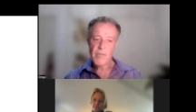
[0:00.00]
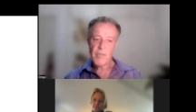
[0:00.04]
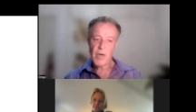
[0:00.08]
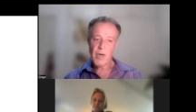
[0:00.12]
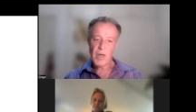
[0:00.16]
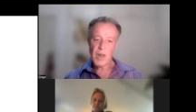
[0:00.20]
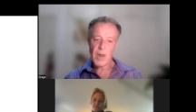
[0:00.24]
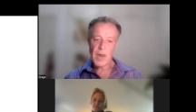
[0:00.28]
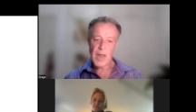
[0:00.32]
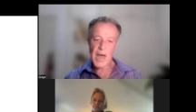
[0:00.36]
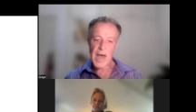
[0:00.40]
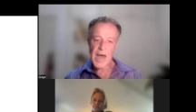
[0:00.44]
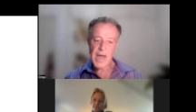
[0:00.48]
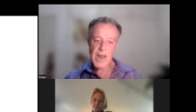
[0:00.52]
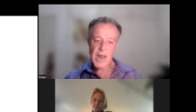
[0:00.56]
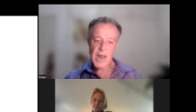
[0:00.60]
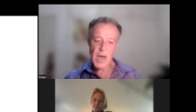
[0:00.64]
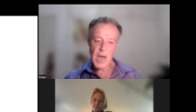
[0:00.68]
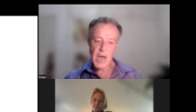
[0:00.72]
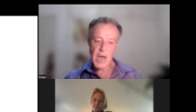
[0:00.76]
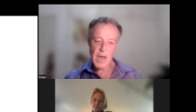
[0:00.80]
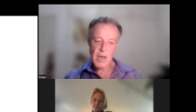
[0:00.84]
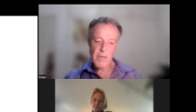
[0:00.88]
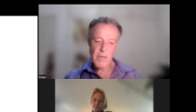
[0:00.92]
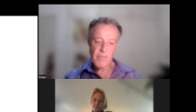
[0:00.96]
The
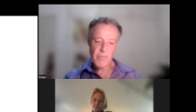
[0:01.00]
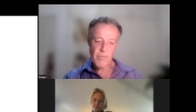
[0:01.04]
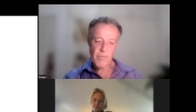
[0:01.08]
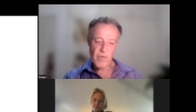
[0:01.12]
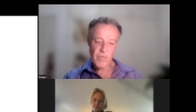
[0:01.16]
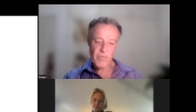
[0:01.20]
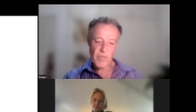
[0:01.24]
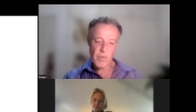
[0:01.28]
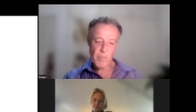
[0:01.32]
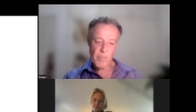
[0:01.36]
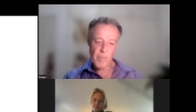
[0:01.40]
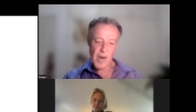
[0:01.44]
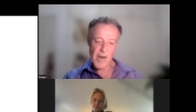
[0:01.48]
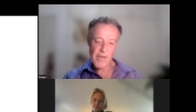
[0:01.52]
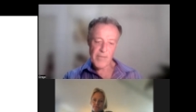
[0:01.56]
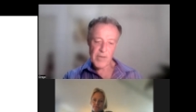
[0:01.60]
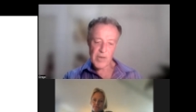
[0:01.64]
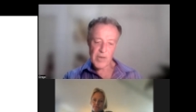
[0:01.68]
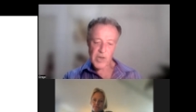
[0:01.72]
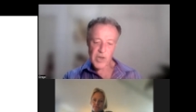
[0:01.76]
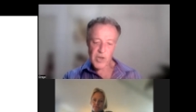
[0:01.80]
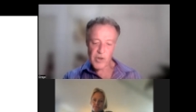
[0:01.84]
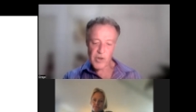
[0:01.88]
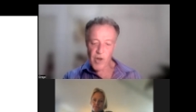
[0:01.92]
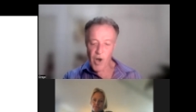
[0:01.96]
later that the
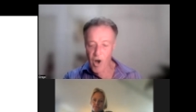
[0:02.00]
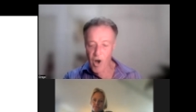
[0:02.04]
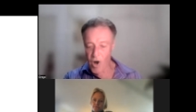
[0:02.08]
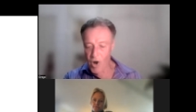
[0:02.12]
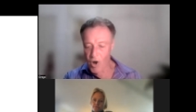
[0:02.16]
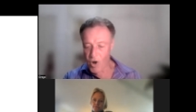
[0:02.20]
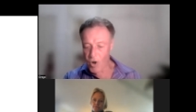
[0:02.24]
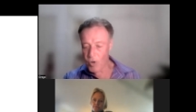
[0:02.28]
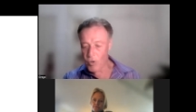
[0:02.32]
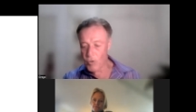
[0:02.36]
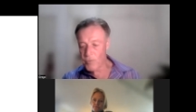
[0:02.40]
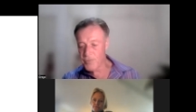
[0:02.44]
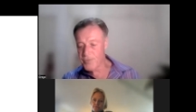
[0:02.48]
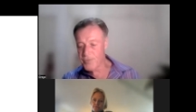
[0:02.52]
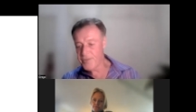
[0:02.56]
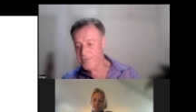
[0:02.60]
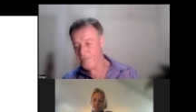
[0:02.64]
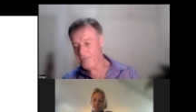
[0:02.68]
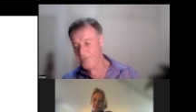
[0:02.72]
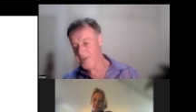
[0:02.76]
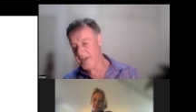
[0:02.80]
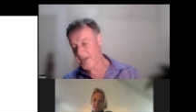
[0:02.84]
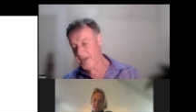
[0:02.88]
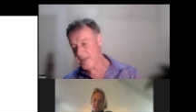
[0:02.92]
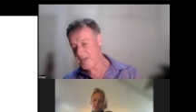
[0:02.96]
mother can hold the
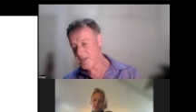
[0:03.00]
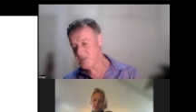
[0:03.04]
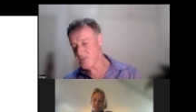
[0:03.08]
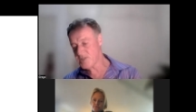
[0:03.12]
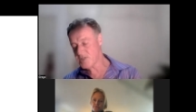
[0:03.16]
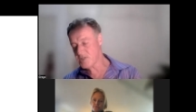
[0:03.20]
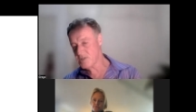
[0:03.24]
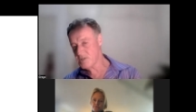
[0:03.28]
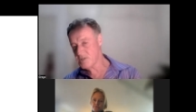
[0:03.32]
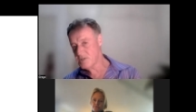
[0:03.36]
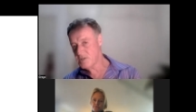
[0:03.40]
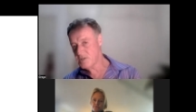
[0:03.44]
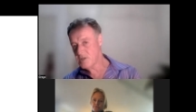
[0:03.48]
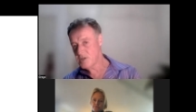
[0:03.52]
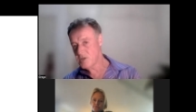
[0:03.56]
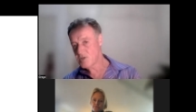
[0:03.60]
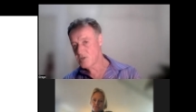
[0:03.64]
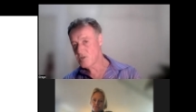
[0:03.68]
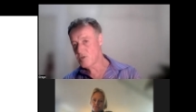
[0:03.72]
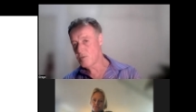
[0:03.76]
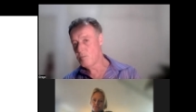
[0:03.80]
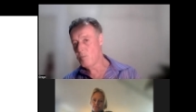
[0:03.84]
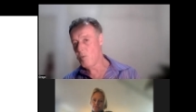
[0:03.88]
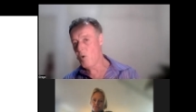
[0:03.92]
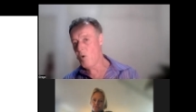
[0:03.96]
fetus,
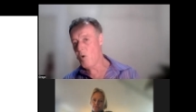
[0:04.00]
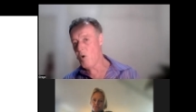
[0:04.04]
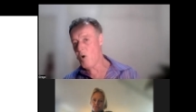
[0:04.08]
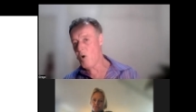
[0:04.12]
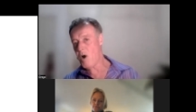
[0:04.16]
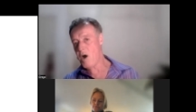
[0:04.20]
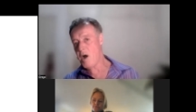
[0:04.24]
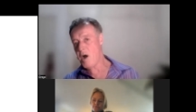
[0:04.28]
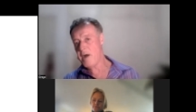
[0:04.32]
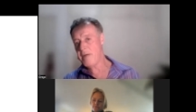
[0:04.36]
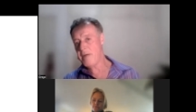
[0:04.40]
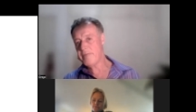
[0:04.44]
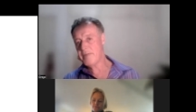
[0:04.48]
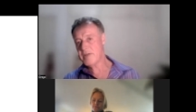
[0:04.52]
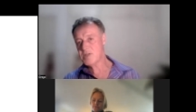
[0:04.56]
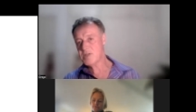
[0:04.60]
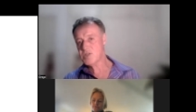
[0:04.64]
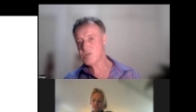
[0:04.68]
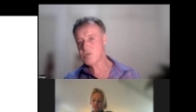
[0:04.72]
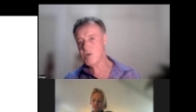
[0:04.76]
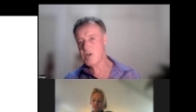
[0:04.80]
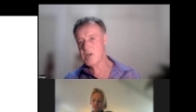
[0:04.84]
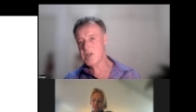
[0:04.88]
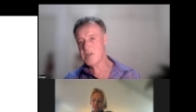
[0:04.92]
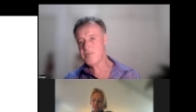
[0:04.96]
the more iron that's
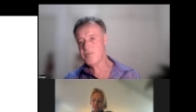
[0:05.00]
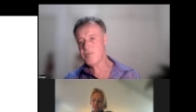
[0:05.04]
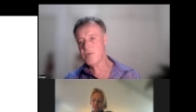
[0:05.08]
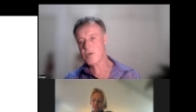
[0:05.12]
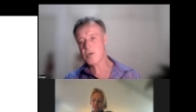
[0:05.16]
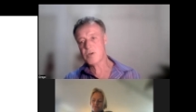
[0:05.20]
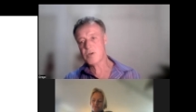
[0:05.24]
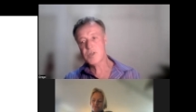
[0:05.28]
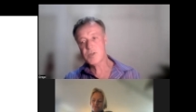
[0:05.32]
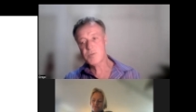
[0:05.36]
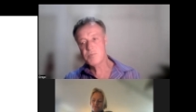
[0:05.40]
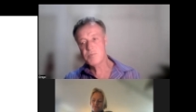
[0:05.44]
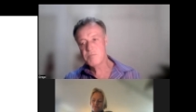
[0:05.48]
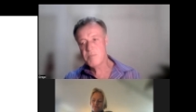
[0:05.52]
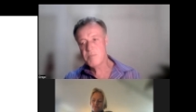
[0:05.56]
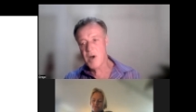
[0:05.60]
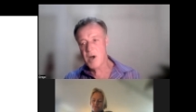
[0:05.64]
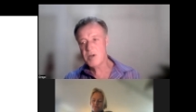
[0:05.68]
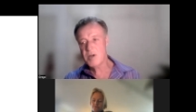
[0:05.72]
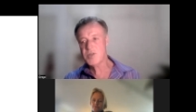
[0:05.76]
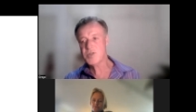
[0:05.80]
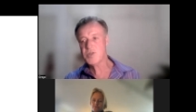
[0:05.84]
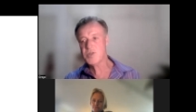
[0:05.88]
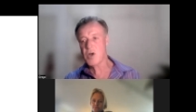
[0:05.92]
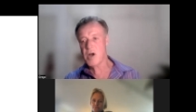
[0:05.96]
transferred, because
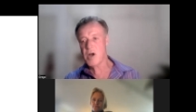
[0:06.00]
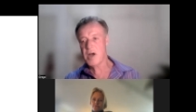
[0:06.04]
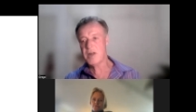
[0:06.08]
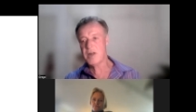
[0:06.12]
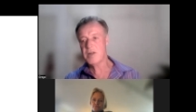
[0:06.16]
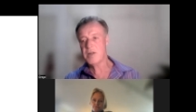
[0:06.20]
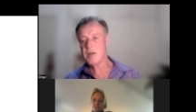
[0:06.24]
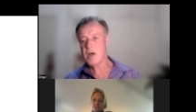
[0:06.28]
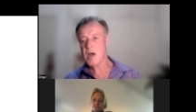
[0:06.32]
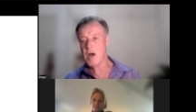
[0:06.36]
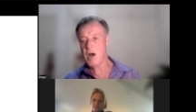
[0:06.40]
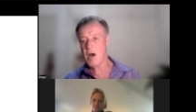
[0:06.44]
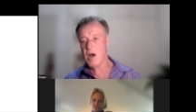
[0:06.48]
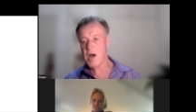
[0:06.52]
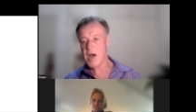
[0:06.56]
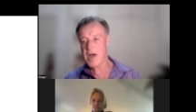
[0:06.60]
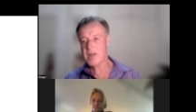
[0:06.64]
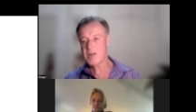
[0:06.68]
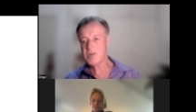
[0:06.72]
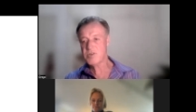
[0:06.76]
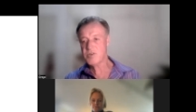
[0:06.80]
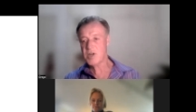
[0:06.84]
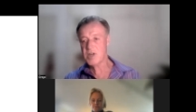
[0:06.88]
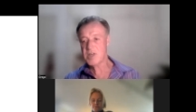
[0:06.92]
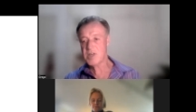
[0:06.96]
most
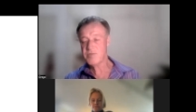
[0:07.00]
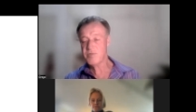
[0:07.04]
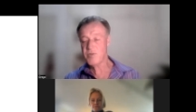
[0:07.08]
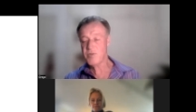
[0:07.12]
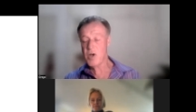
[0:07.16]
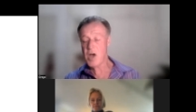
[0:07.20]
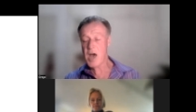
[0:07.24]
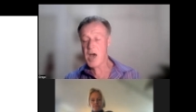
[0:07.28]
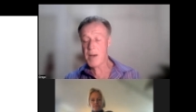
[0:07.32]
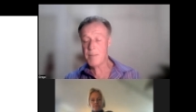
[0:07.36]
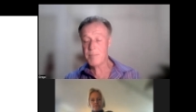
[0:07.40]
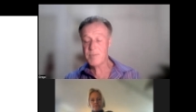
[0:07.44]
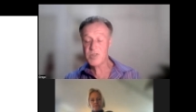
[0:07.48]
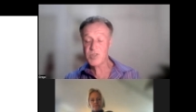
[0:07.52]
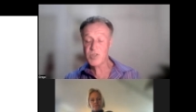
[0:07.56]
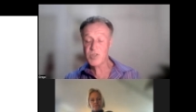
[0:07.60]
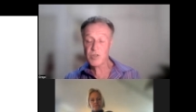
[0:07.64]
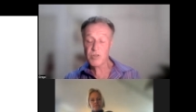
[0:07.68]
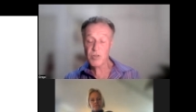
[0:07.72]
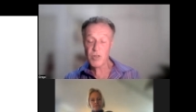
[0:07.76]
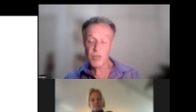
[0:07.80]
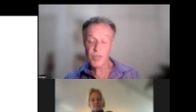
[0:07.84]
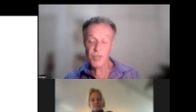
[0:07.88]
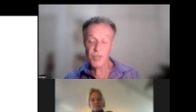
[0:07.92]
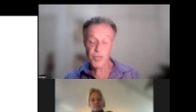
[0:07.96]
iron transfer happens
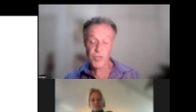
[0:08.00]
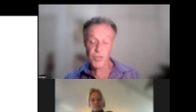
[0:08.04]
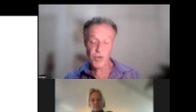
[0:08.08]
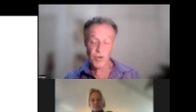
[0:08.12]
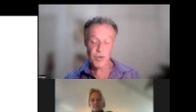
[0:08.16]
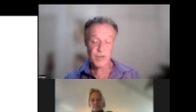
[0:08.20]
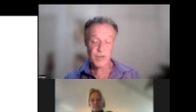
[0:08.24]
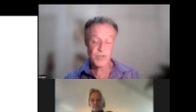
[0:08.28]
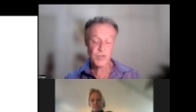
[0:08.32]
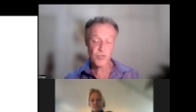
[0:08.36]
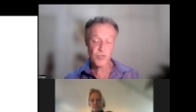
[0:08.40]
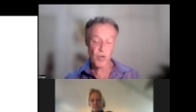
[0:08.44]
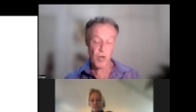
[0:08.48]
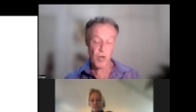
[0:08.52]
in the third